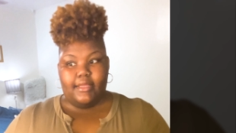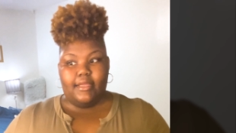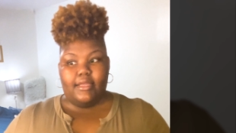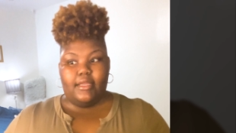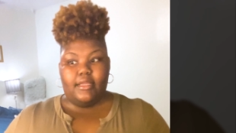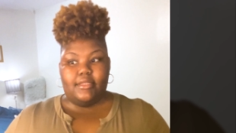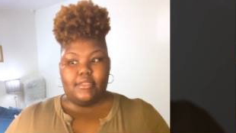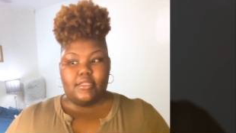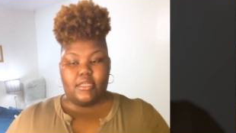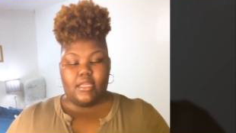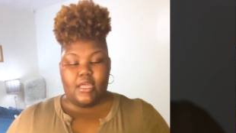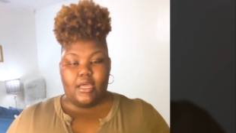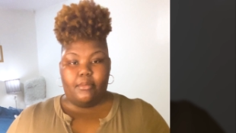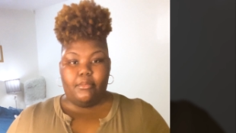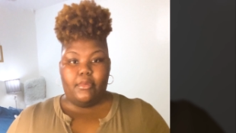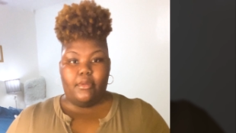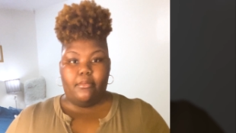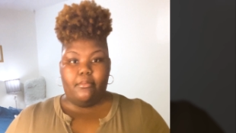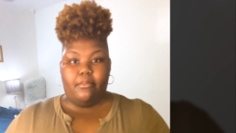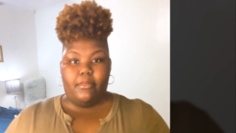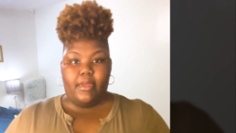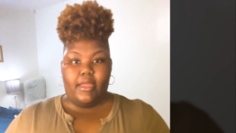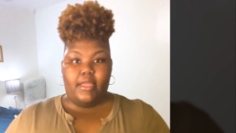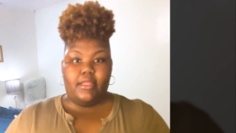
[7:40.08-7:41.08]
is
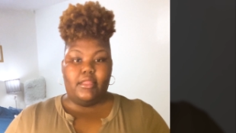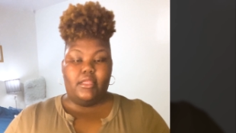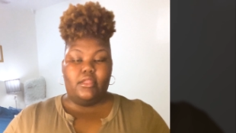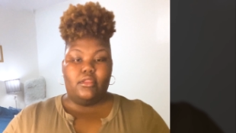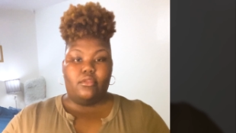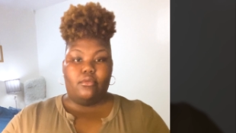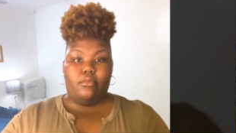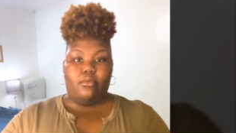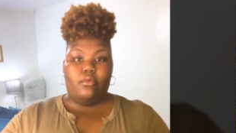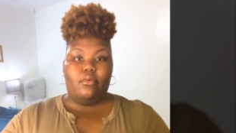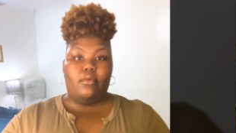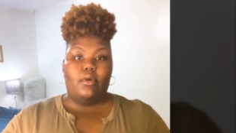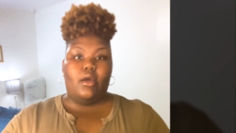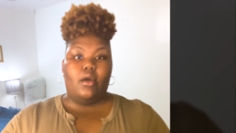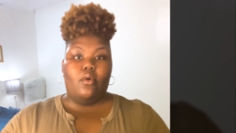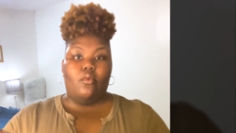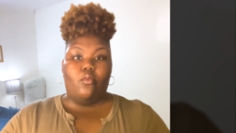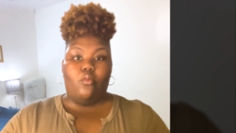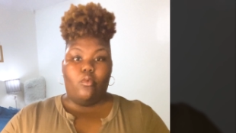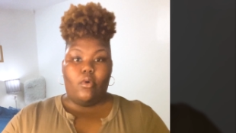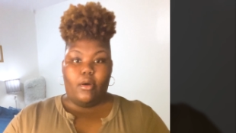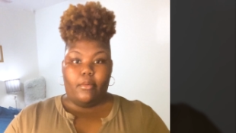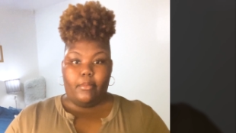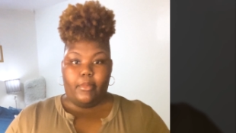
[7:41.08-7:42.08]
coming mainly through a
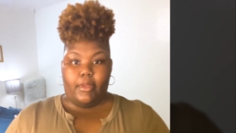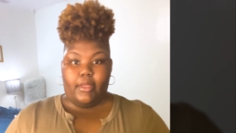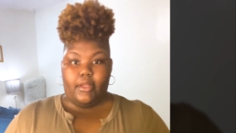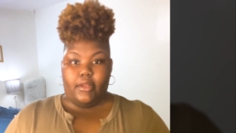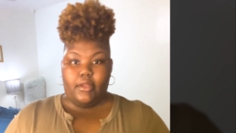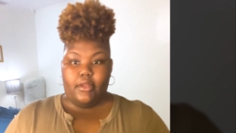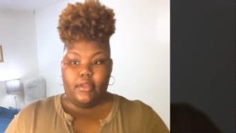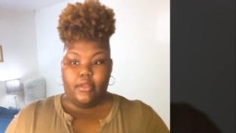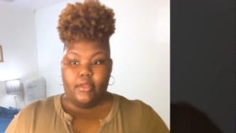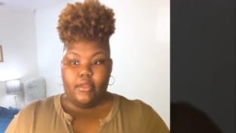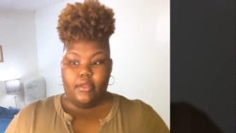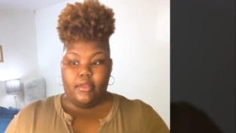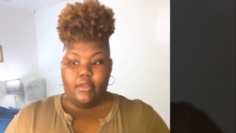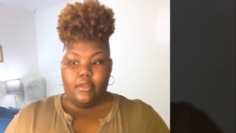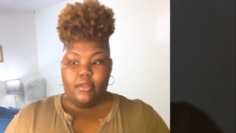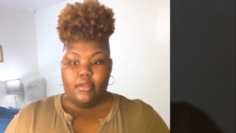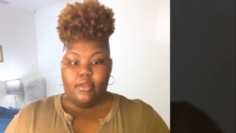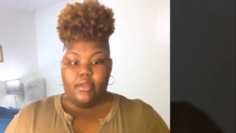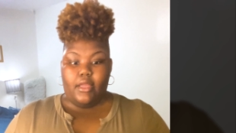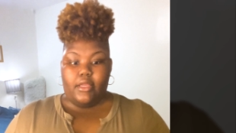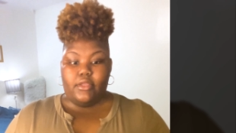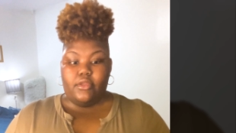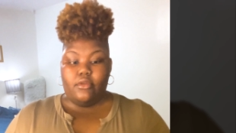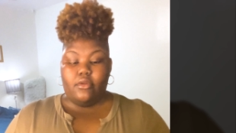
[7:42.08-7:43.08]
woman
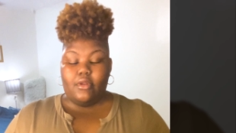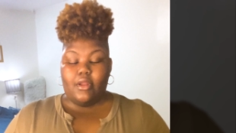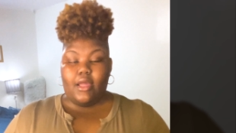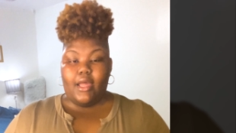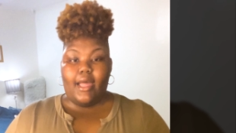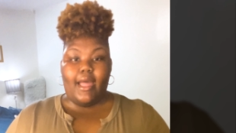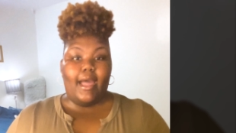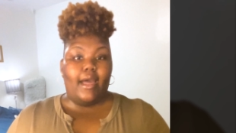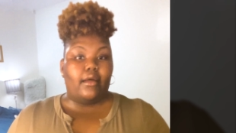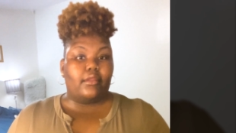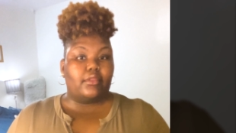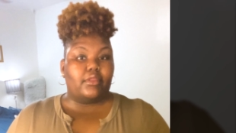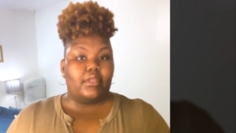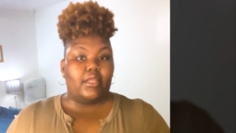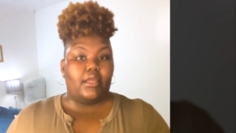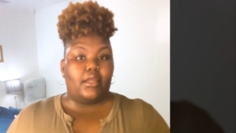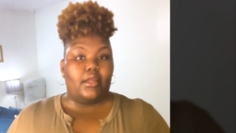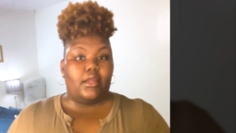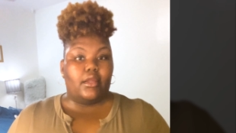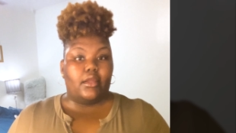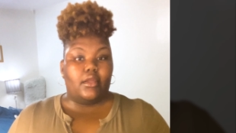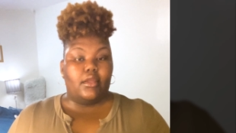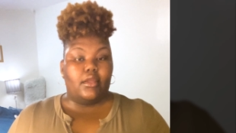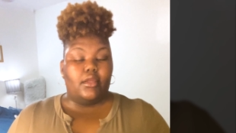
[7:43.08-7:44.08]
and you're not out
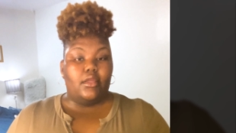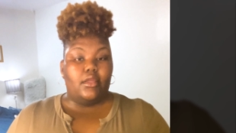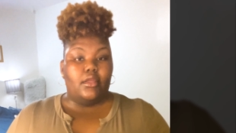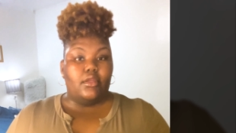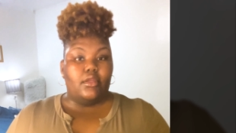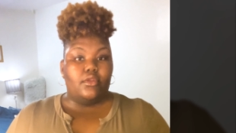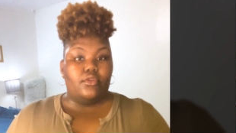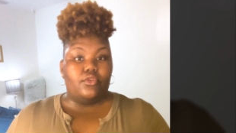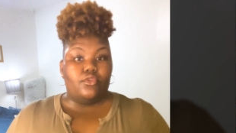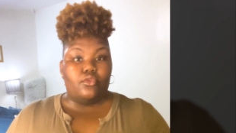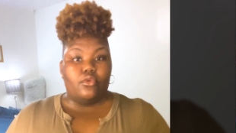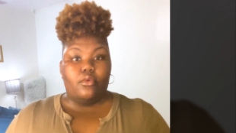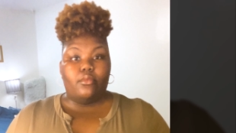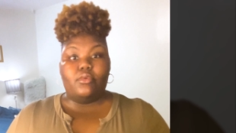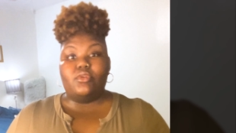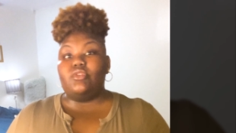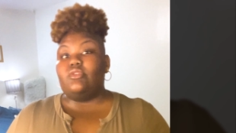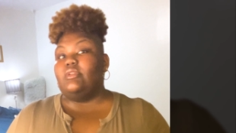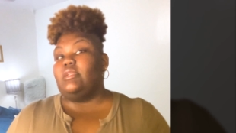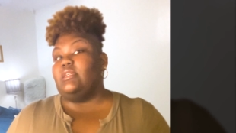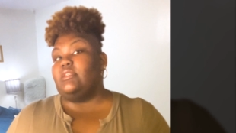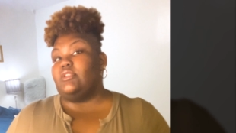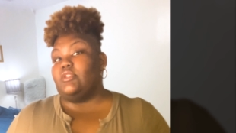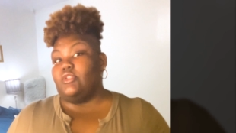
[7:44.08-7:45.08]
there doing what you
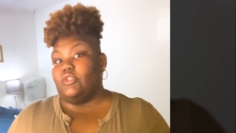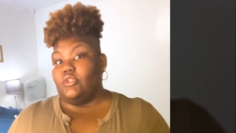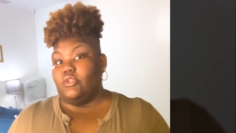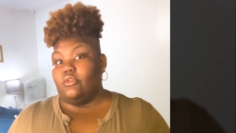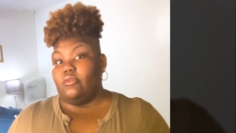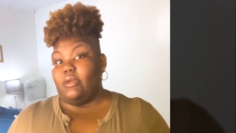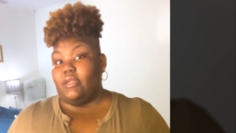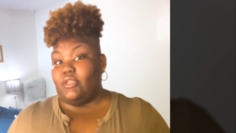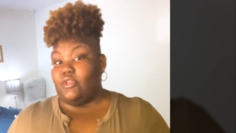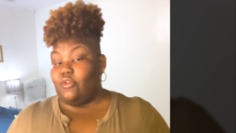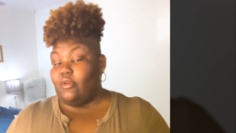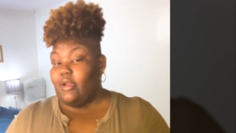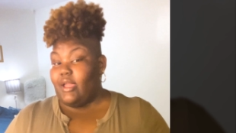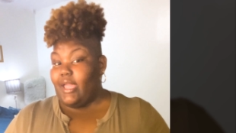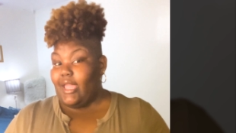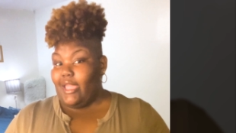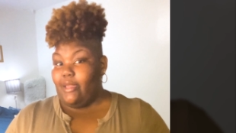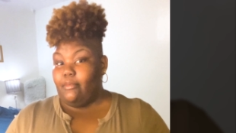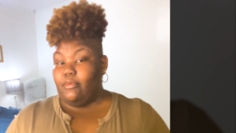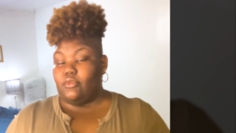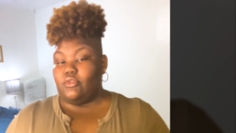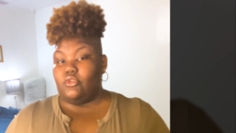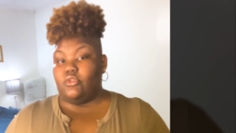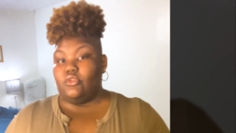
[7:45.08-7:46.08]
need to do and you're
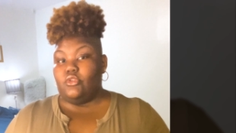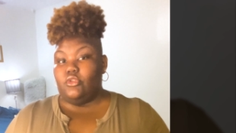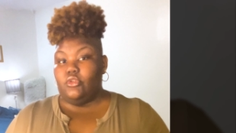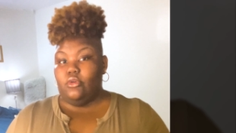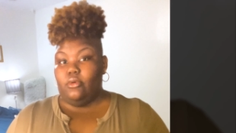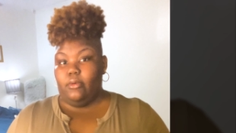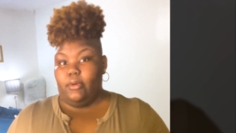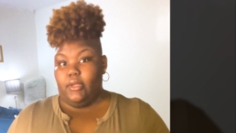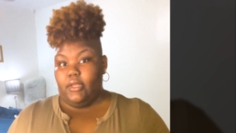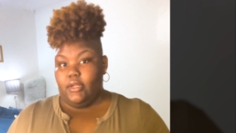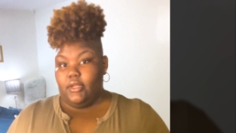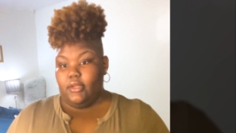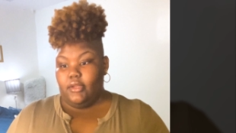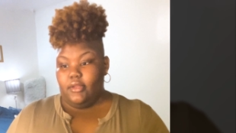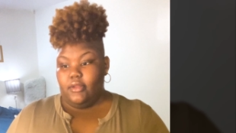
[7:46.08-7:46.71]
able to do it,